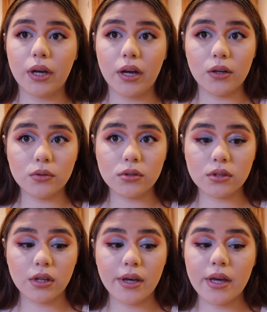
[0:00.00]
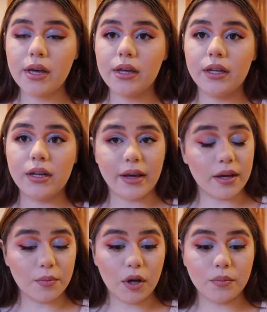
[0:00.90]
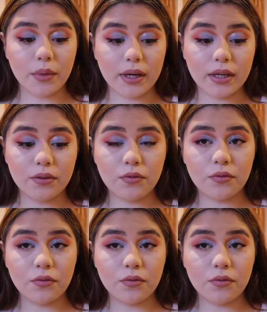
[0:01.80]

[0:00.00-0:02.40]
out and I am on my